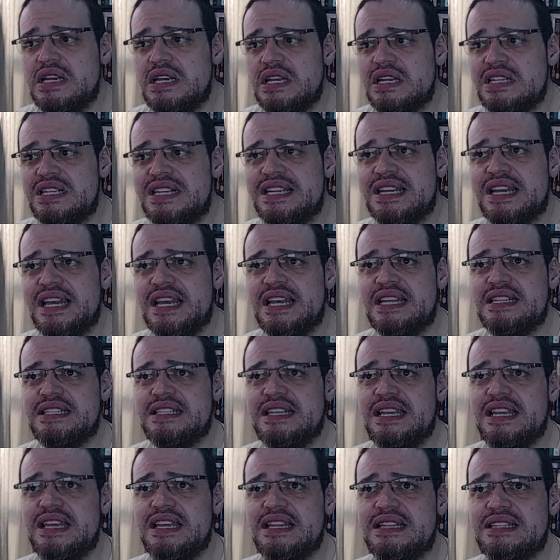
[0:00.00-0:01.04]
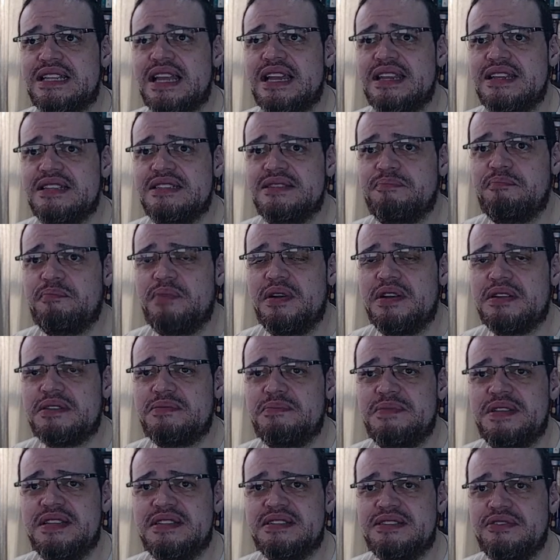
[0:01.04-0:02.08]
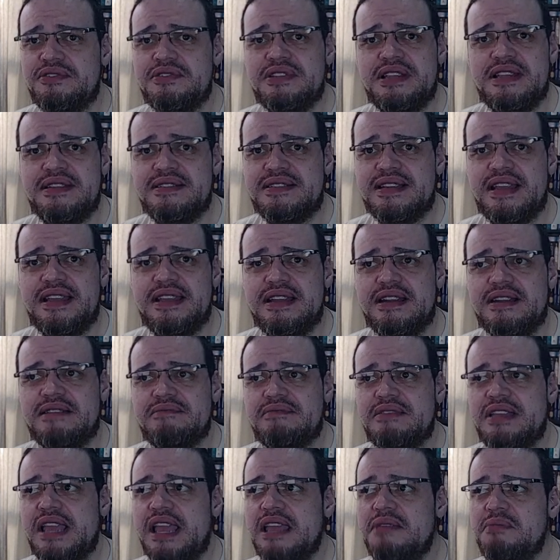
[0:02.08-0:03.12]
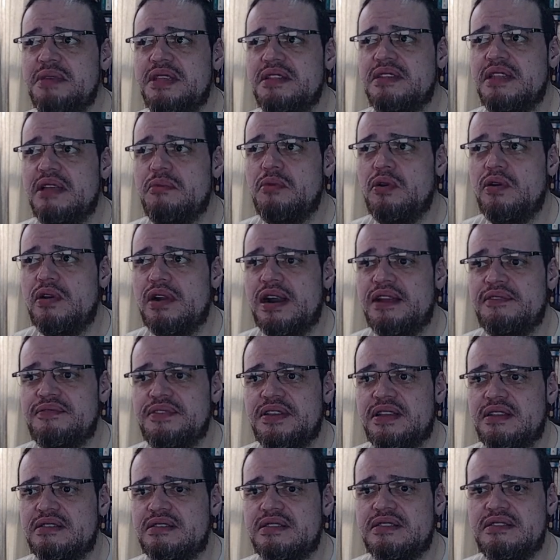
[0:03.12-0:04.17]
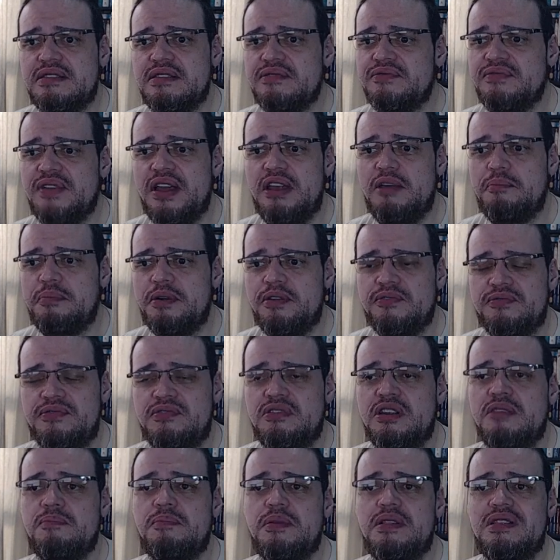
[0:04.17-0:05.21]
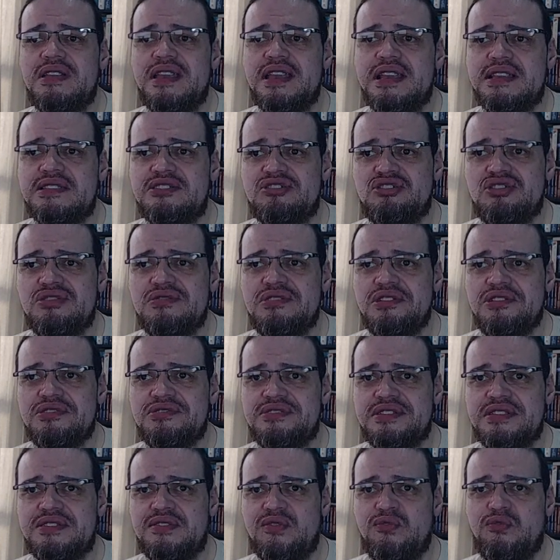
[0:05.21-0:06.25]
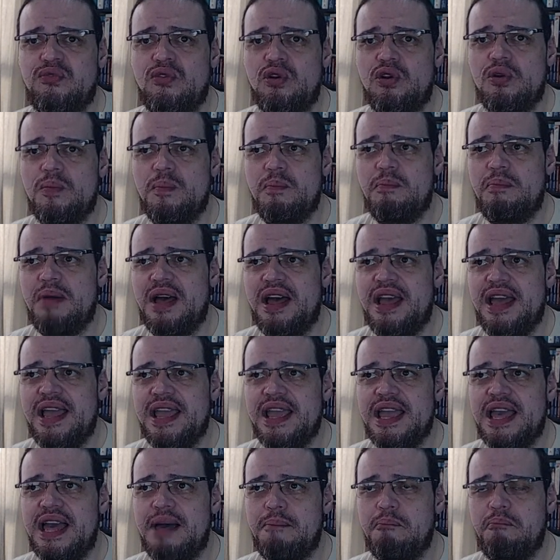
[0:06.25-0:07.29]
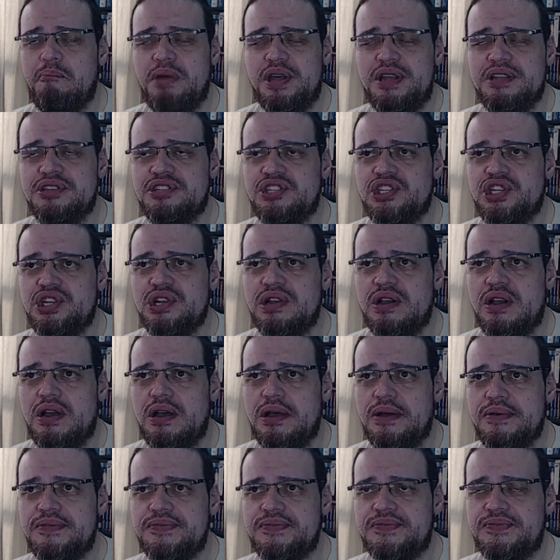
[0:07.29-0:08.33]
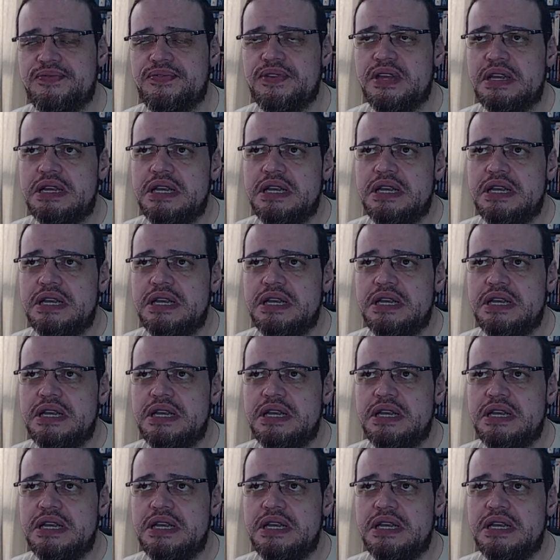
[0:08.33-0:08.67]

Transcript: Then again, the entire department or the entire gaming demographic developer of triple A studios is formed by a bunch of